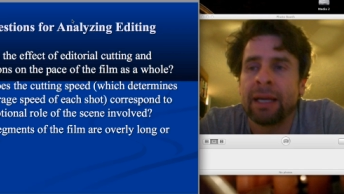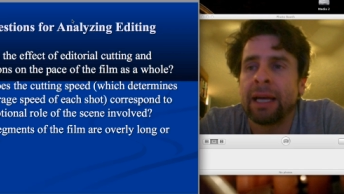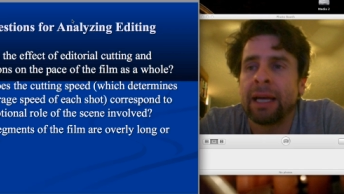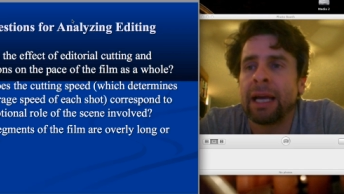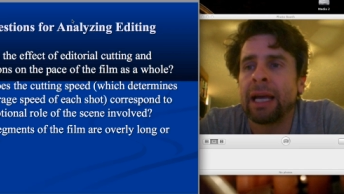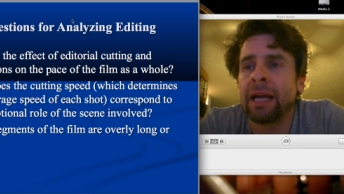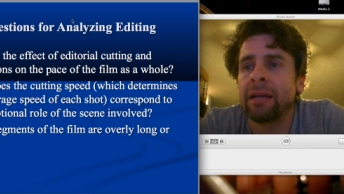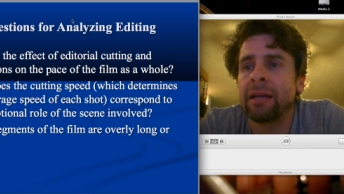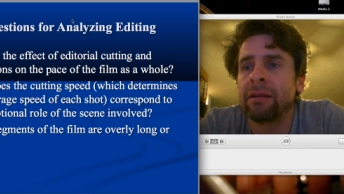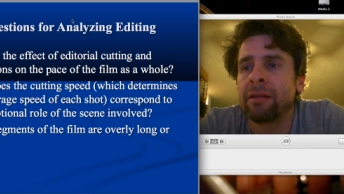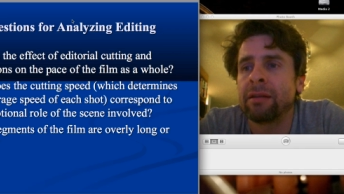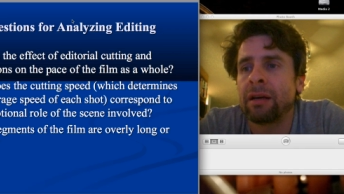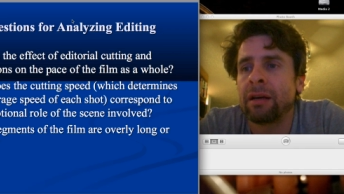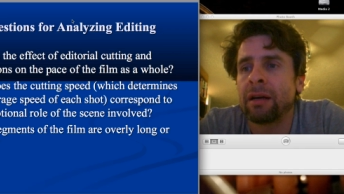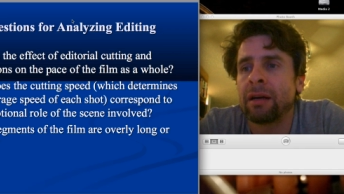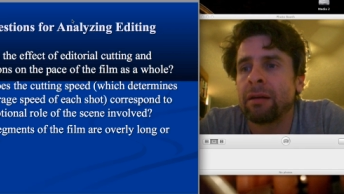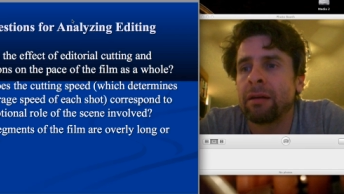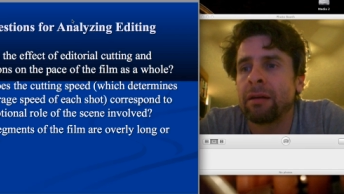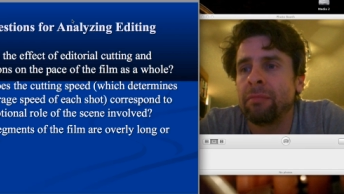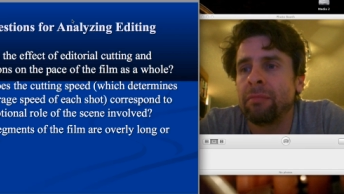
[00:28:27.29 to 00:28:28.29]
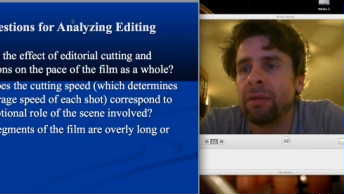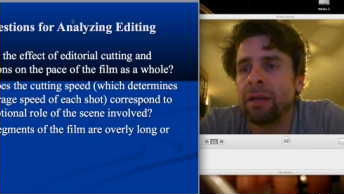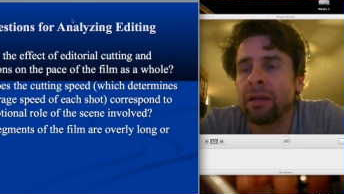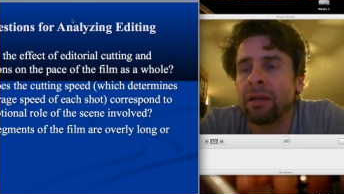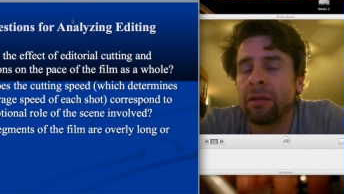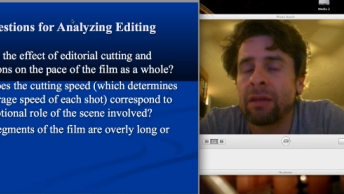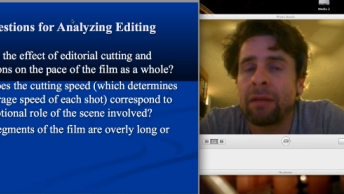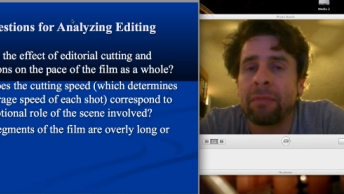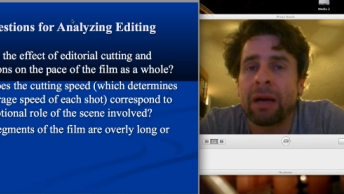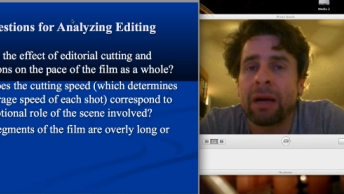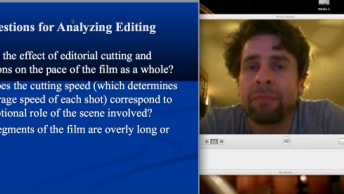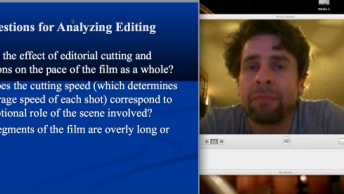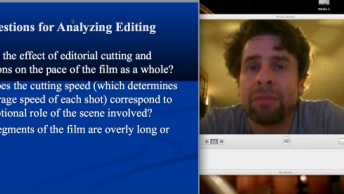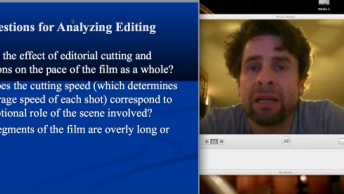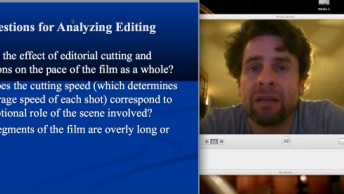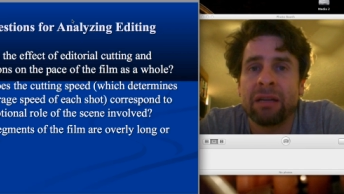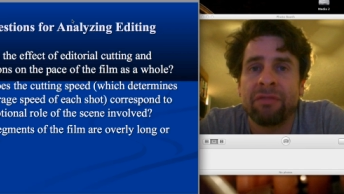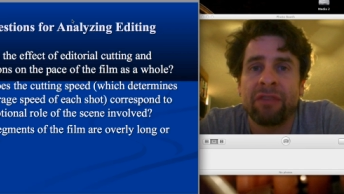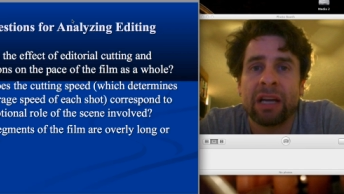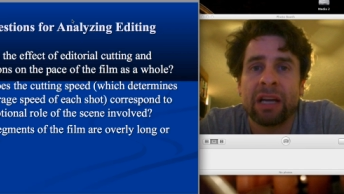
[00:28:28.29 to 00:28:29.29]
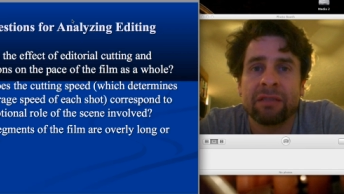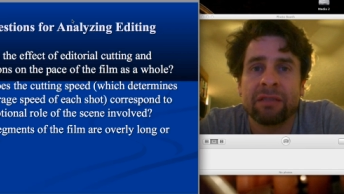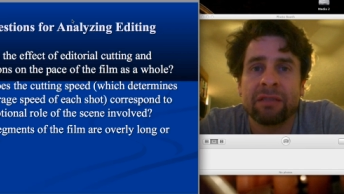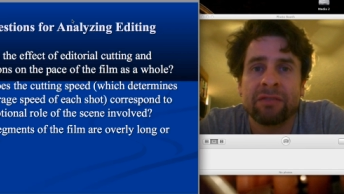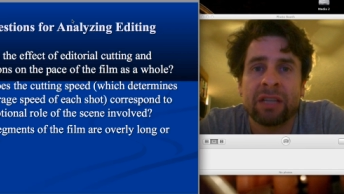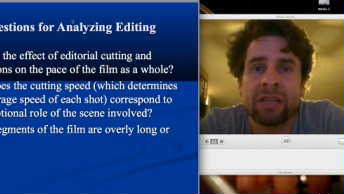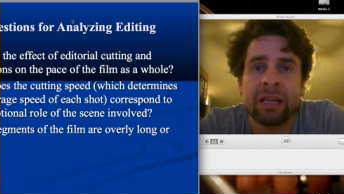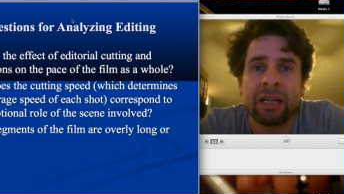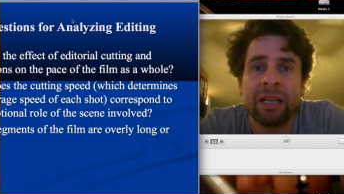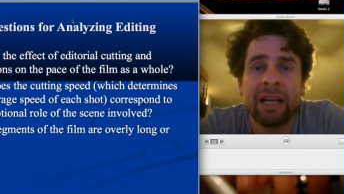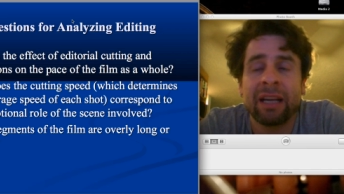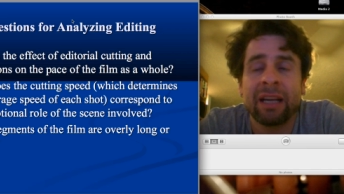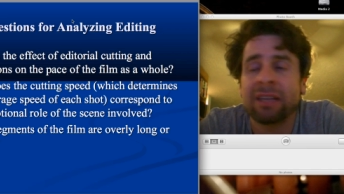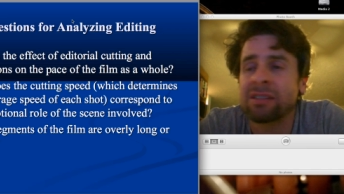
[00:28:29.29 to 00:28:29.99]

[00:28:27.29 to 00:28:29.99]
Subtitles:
And, that might be an effective technique,